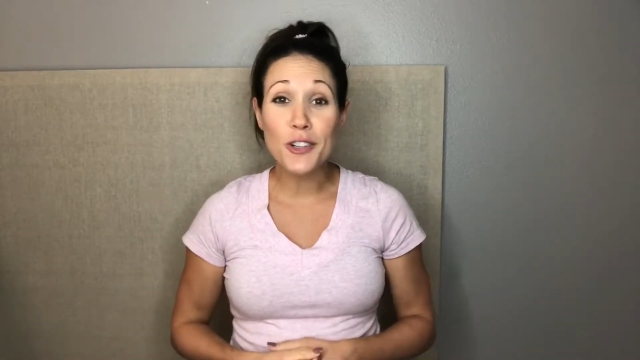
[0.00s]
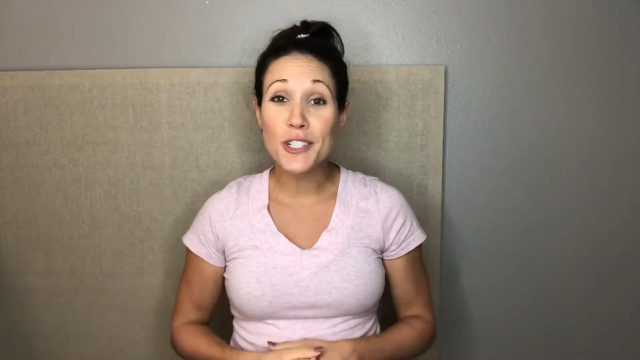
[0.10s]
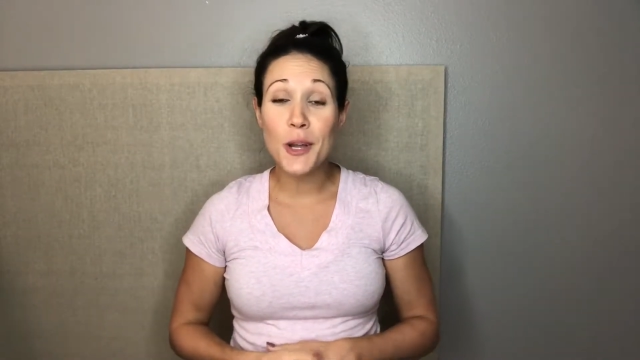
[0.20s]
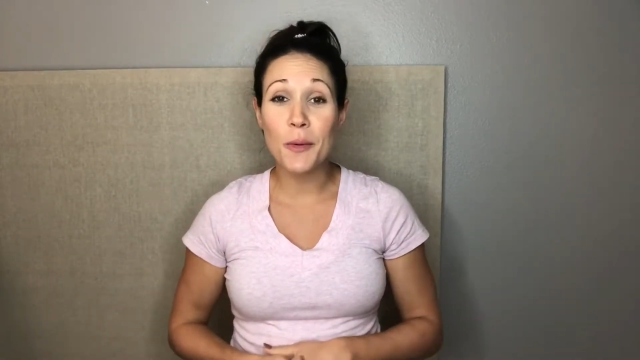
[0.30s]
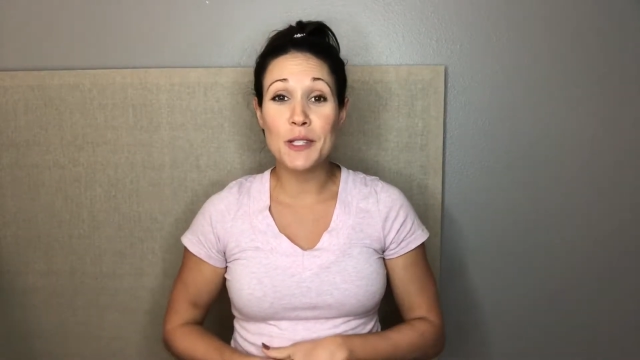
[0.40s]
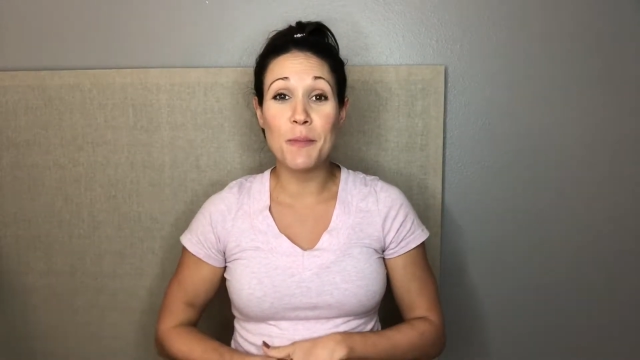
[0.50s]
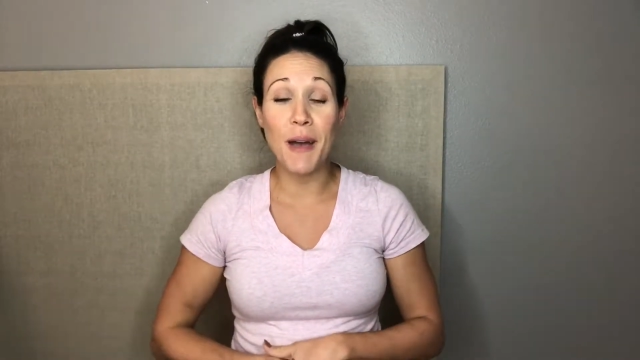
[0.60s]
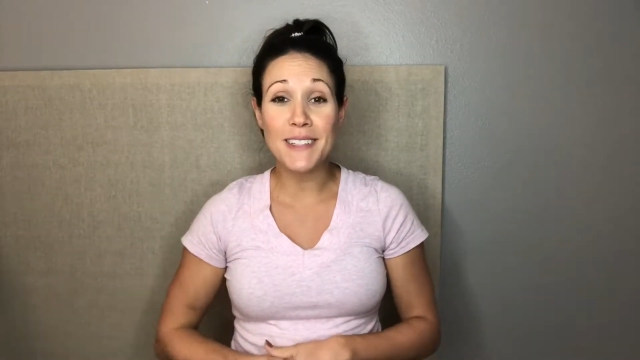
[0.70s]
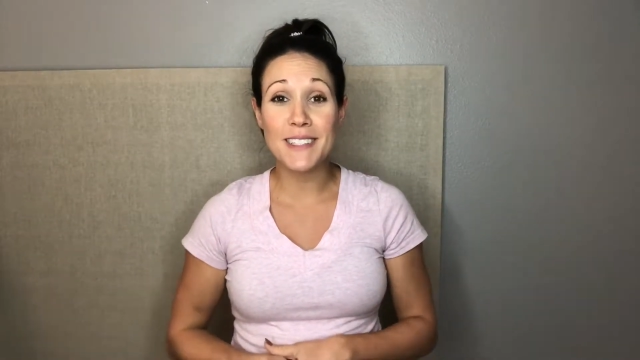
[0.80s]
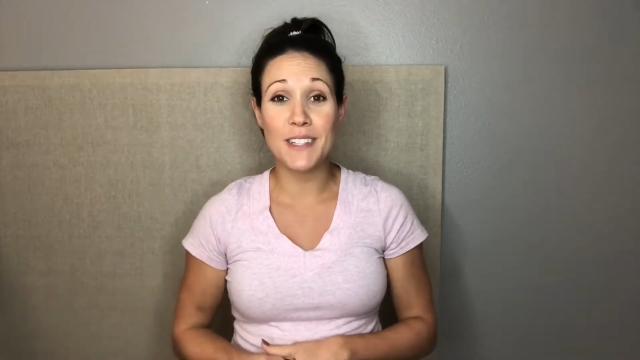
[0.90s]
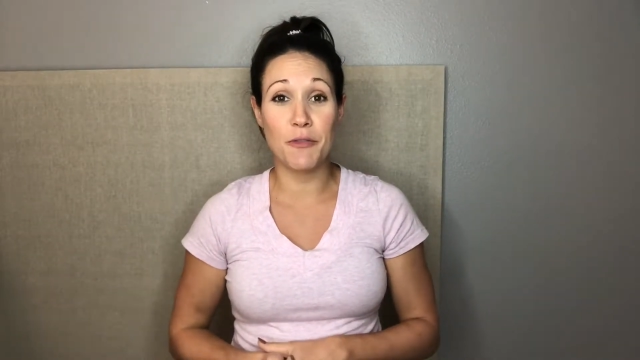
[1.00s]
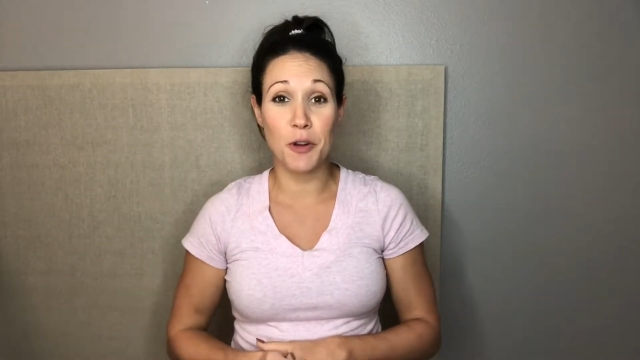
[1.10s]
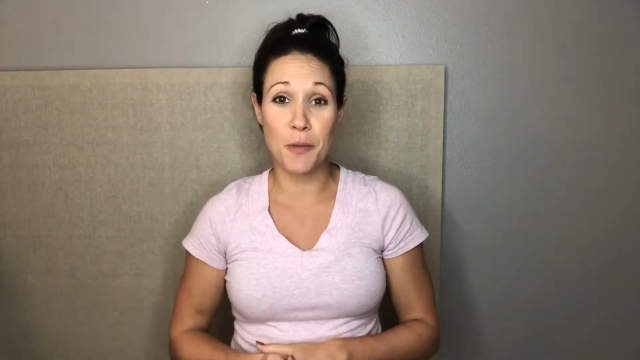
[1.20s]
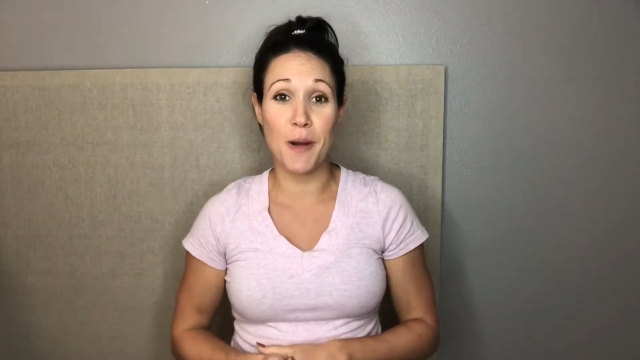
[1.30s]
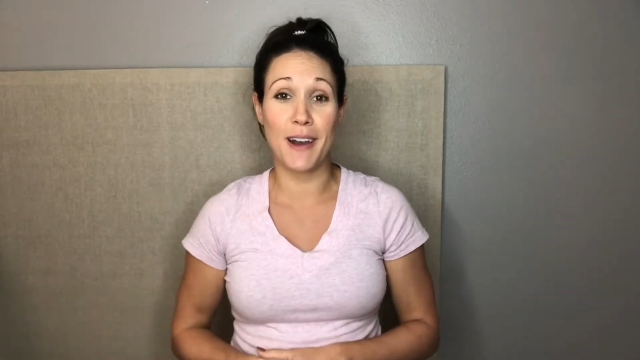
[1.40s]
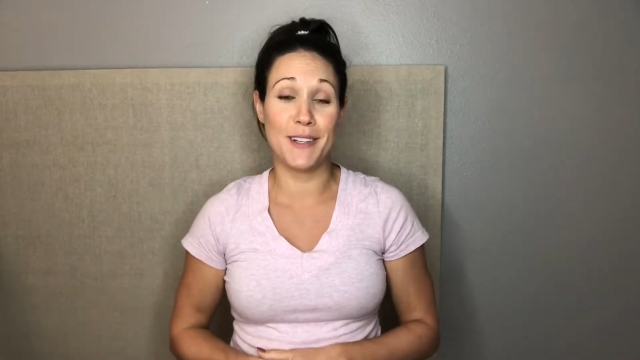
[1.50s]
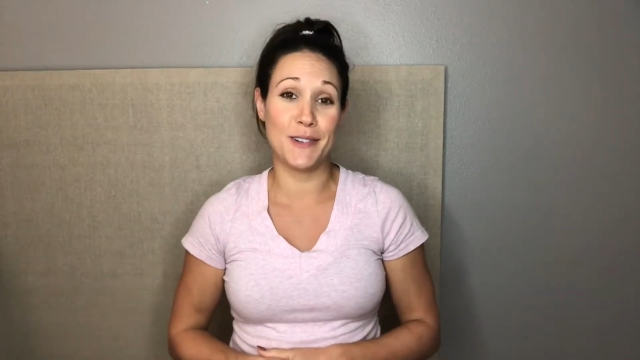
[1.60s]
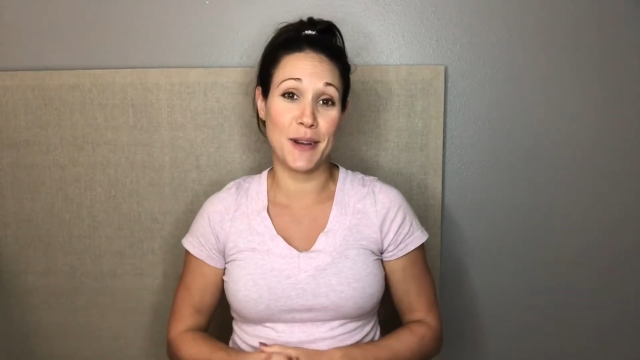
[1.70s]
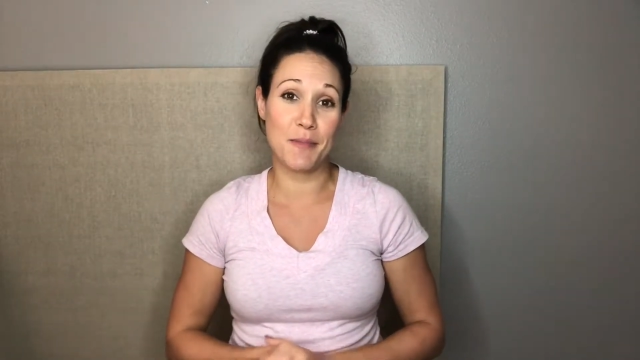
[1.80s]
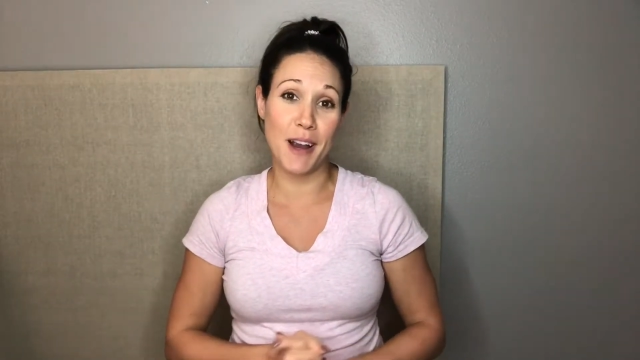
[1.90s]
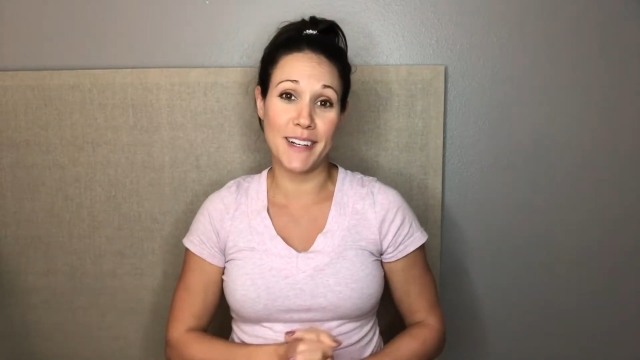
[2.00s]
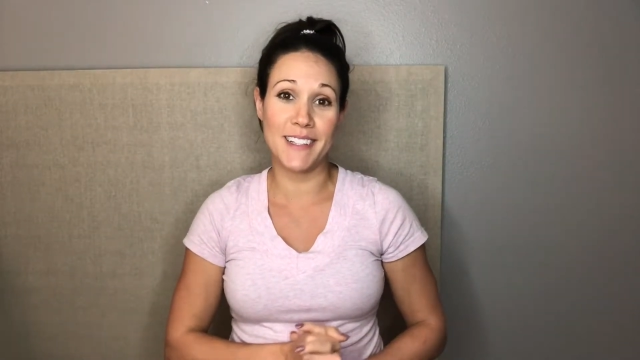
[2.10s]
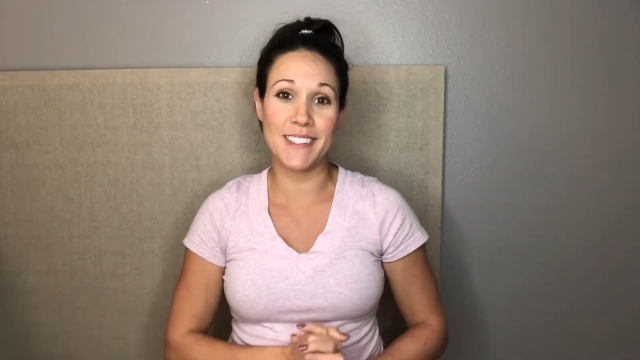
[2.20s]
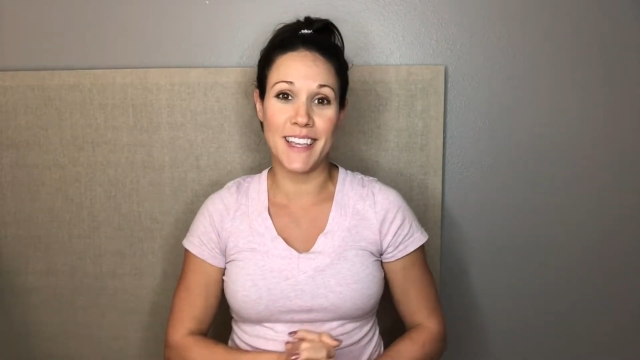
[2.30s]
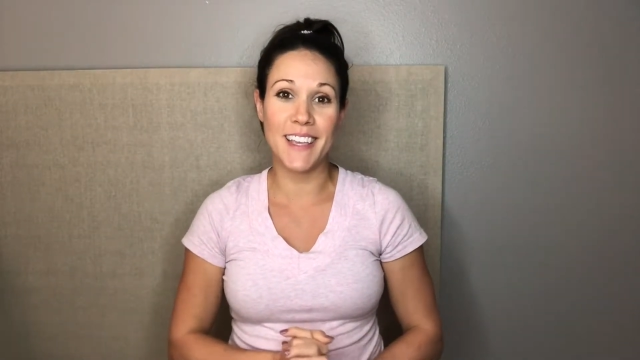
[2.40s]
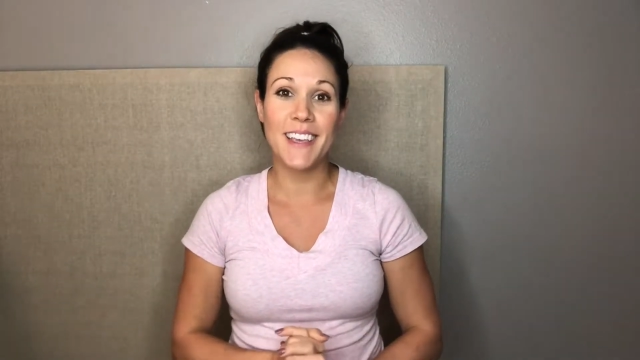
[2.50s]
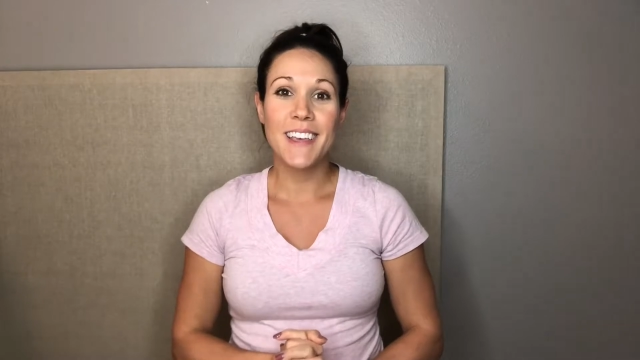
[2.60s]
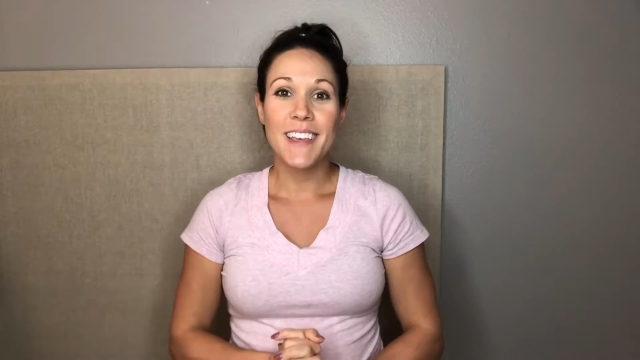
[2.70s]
to know what's best for your body during pregnancy.